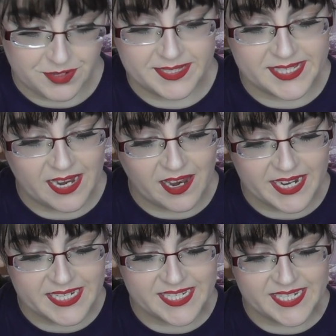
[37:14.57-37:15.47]
It's a
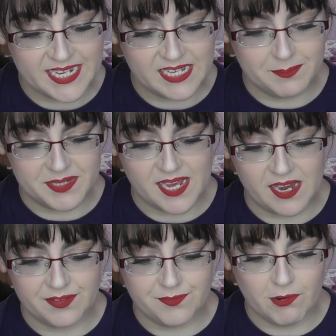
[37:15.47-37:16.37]
light teal
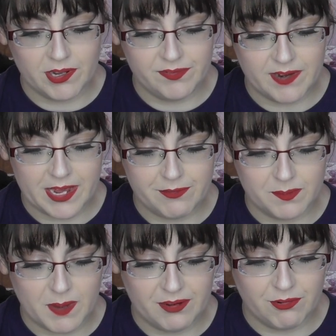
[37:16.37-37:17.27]
metallic foil flake with
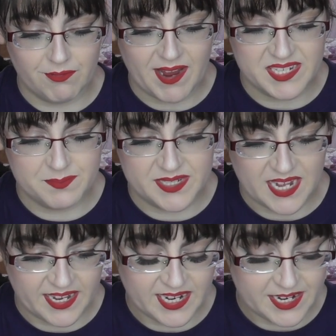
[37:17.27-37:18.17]
micro red
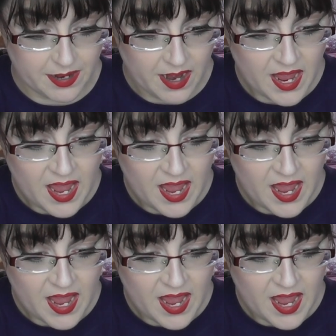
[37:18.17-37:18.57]
metallic glitter.